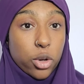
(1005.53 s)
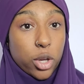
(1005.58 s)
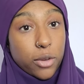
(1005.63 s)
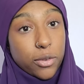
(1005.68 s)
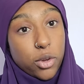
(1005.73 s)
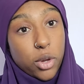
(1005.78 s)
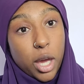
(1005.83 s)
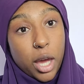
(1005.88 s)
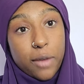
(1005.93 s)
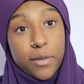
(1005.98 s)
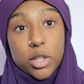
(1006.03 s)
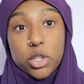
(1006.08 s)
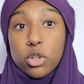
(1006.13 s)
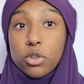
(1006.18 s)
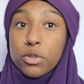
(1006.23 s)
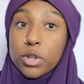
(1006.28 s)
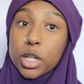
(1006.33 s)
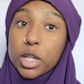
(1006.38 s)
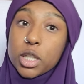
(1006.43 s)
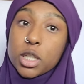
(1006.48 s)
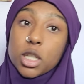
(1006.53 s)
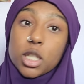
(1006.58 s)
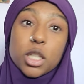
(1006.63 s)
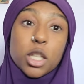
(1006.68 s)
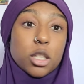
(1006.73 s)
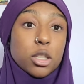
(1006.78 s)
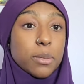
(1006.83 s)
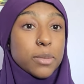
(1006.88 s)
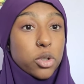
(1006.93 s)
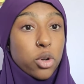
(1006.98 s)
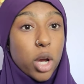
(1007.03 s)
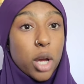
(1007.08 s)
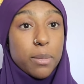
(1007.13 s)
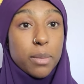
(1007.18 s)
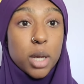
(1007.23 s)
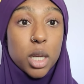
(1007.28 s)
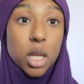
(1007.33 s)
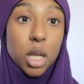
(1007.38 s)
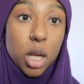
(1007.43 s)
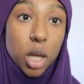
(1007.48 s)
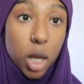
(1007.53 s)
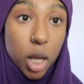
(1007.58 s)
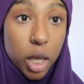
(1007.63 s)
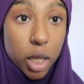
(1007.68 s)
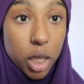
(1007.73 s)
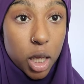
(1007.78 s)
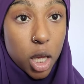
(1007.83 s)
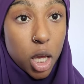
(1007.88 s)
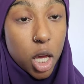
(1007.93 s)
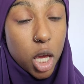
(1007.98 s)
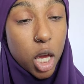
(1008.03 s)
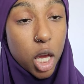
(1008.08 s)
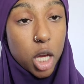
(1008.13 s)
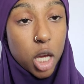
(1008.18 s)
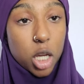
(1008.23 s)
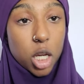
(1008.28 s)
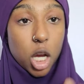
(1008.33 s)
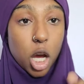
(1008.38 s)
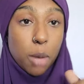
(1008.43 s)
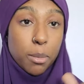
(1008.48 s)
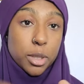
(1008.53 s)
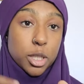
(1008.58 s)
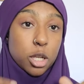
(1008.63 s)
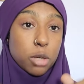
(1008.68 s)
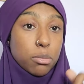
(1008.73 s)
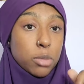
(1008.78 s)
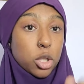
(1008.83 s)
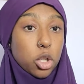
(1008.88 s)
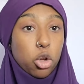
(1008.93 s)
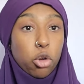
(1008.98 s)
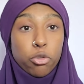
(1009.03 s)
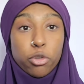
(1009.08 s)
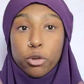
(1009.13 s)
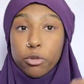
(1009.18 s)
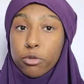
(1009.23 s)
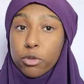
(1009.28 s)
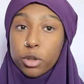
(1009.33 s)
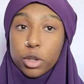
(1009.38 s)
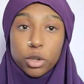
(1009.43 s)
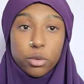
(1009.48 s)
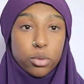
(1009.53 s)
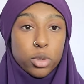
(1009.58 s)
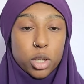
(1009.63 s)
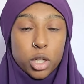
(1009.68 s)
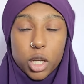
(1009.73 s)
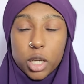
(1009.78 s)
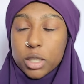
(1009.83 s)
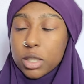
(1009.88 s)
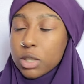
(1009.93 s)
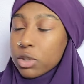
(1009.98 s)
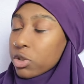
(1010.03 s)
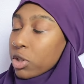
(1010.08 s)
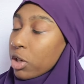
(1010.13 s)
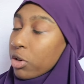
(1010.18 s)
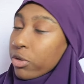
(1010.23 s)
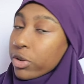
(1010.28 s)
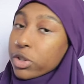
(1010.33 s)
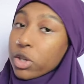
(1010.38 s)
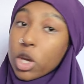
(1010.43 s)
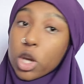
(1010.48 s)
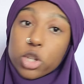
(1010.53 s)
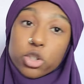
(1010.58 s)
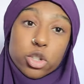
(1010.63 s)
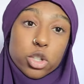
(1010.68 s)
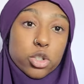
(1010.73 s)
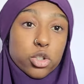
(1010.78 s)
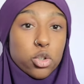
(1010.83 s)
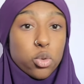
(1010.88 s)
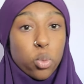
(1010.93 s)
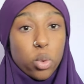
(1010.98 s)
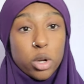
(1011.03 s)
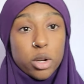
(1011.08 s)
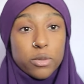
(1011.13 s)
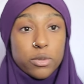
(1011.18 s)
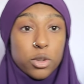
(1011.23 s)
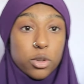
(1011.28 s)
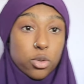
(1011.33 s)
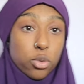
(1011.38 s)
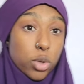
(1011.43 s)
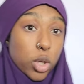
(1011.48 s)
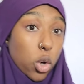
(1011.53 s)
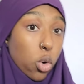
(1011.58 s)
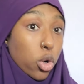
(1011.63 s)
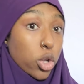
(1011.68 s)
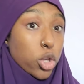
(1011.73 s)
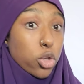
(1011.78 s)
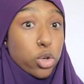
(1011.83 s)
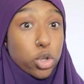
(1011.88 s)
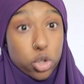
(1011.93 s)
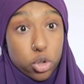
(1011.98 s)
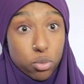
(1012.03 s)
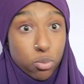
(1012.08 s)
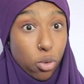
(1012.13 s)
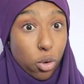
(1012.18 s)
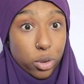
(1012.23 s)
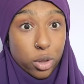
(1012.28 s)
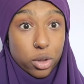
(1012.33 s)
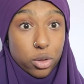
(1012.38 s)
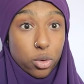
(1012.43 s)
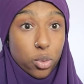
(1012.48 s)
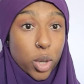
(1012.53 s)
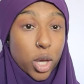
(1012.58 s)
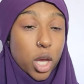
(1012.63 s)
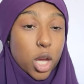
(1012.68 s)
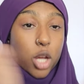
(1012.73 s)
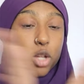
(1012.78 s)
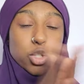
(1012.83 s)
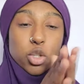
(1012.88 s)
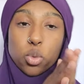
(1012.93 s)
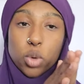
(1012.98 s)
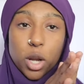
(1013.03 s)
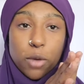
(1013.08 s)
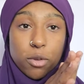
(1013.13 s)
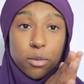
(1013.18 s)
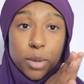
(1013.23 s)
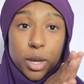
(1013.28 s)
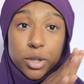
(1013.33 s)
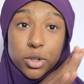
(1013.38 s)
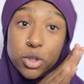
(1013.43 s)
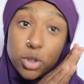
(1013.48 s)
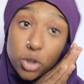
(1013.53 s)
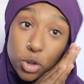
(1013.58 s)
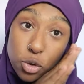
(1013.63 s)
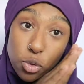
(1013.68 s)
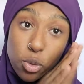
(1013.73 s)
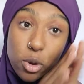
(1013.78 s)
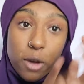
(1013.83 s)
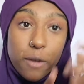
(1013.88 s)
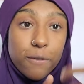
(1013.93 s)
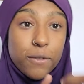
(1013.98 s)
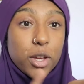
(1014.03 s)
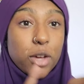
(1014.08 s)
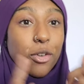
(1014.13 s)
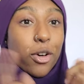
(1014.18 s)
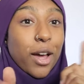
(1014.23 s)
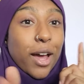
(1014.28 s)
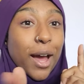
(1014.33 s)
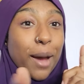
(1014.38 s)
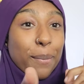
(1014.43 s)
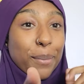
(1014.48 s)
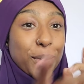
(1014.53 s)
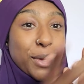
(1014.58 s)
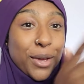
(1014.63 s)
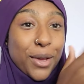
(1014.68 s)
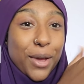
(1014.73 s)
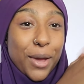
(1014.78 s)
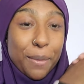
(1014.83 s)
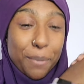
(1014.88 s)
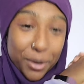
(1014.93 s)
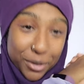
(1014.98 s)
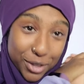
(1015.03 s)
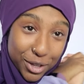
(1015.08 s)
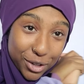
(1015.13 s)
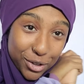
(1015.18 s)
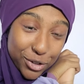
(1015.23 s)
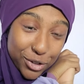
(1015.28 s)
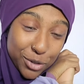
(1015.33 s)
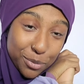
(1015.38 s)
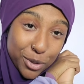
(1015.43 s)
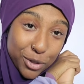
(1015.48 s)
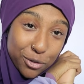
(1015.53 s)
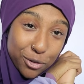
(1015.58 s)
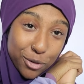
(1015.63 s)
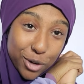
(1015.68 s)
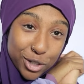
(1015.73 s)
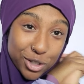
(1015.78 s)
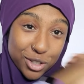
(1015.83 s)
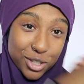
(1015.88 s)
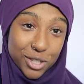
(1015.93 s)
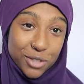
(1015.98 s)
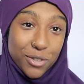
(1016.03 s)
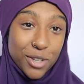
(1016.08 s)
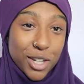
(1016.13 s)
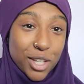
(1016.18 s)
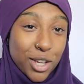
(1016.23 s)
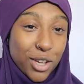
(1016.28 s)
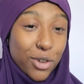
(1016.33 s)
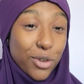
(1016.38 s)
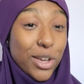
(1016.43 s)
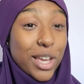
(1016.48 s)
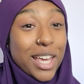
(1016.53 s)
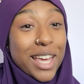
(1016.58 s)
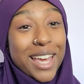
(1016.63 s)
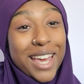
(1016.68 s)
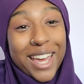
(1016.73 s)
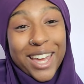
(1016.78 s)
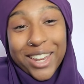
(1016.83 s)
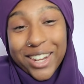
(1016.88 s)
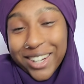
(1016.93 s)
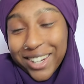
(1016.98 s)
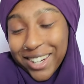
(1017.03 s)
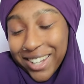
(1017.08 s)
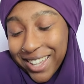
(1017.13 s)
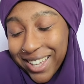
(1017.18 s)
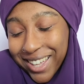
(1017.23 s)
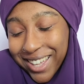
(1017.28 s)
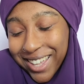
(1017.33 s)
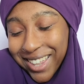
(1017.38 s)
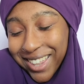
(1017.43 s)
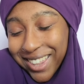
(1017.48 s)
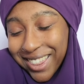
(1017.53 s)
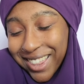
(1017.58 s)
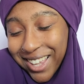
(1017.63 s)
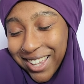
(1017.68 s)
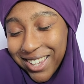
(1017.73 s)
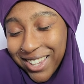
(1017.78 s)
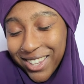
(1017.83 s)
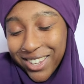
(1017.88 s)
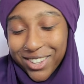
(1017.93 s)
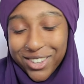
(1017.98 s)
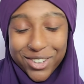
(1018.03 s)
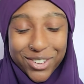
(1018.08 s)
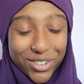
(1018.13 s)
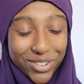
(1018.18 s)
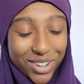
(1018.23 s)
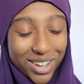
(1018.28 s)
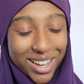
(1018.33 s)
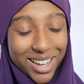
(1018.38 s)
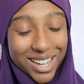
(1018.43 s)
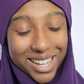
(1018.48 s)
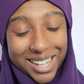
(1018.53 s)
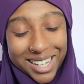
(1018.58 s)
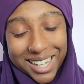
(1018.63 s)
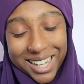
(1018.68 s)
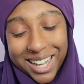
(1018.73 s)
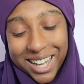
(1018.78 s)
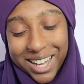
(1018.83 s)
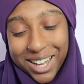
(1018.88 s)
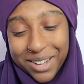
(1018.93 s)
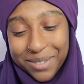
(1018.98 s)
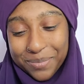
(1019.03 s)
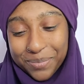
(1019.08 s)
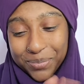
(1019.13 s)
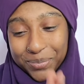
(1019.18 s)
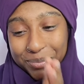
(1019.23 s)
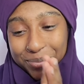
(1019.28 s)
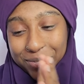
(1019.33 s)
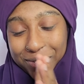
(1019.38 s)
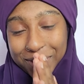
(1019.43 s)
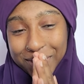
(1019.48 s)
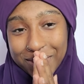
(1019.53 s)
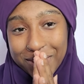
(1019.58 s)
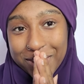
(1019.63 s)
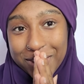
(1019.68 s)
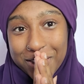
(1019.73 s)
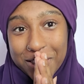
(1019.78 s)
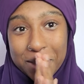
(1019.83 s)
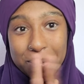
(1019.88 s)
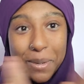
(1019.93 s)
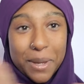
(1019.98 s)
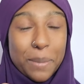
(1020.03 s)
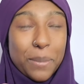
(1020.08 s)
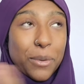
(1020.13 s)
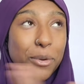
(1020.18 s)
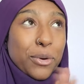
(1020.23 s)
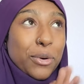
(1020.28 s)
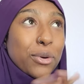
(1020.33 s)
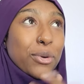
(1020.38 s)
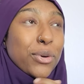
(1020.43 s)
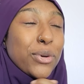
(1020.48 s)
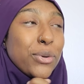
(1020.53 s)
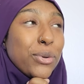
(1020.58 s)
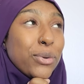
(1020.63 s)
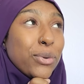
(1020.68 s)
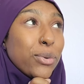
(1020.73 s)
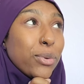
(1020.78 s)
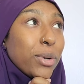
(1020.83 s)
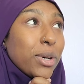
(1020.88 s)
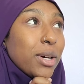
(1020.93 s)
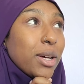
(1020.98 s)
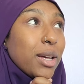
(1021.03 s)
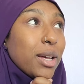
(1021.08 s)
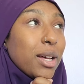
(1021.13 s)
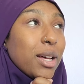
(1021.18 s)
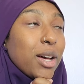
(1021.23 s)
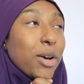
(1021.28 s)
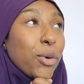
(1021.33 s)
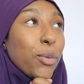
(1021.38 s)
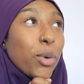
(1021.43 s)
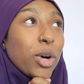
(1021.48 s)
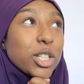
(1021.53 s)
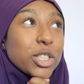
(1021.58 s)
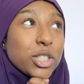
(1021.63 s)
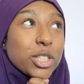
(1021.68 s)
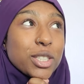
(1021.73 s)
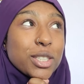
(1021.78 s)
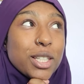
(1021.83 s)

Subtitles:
If you haven't, don't forget to hit that subscribe button, like, and comment down below if you're feeling really nice and generous. Just do one of the three, or you can do more than three. Do whatever makes you feel happy. But thank you so much for watching this video, and thank you to the people who watch this.